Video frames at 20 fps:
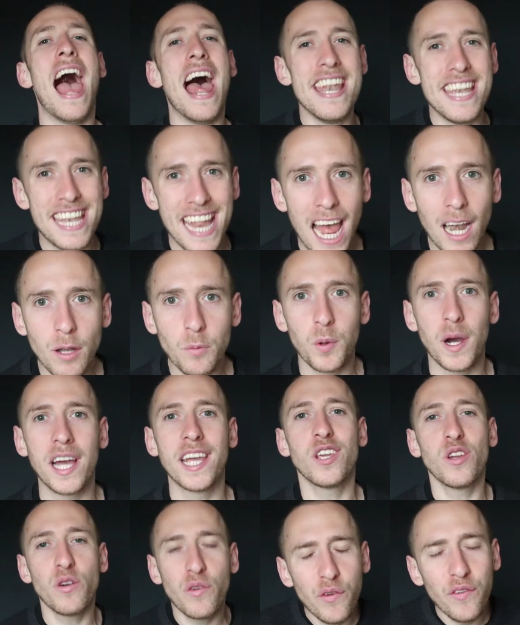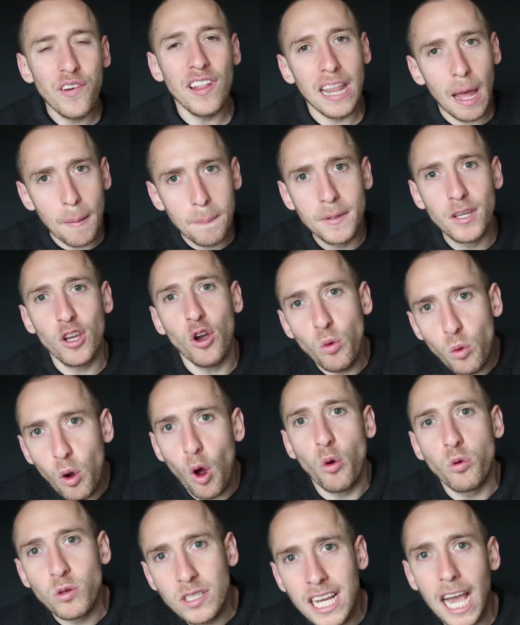and that way you fill up your
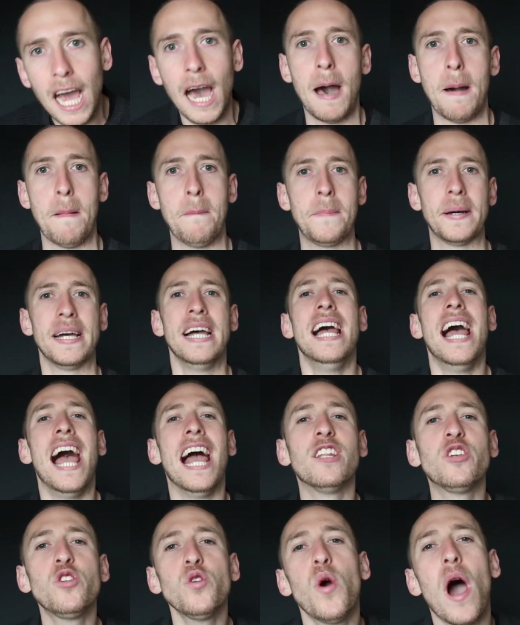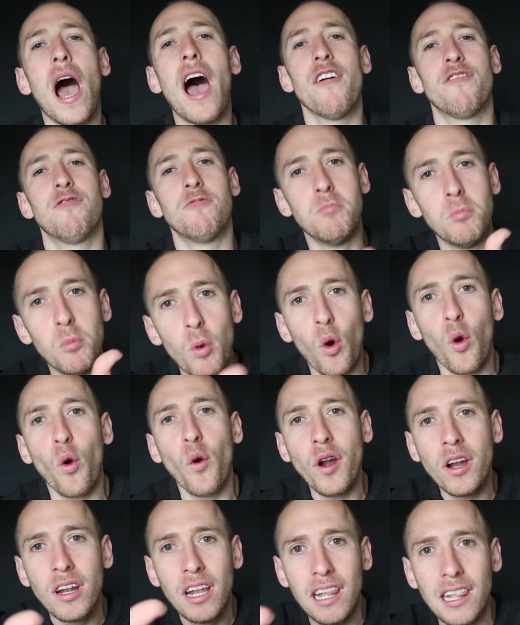own cup and you have
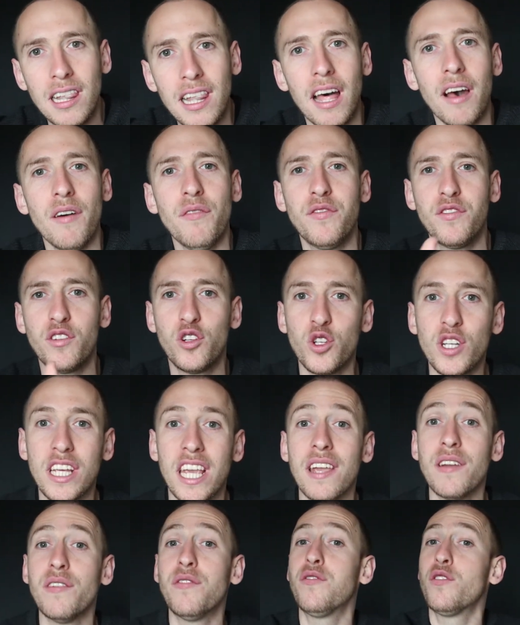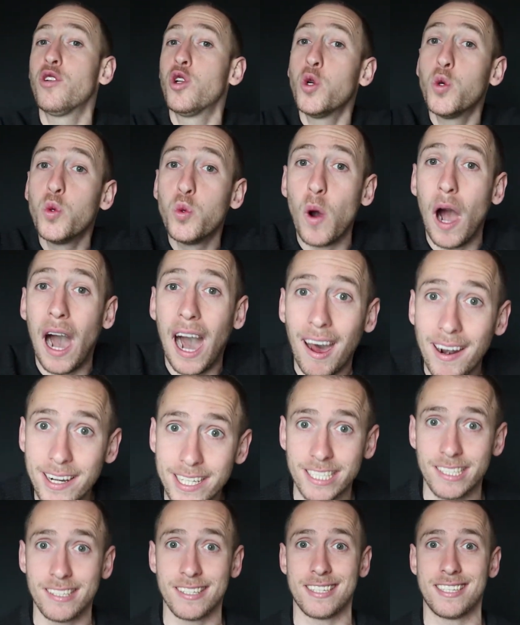more love to give to
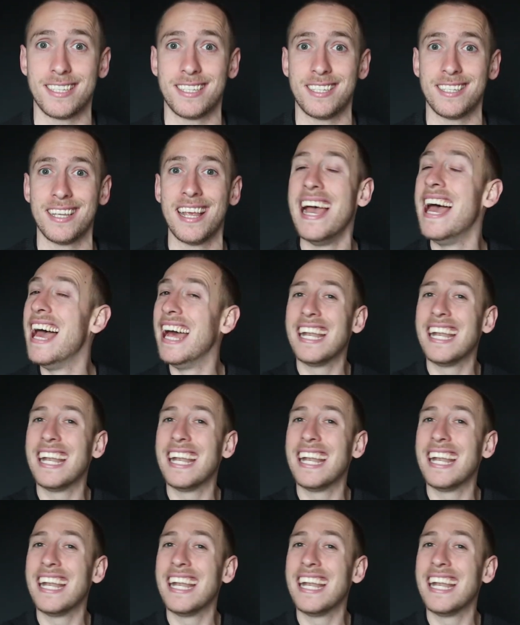others.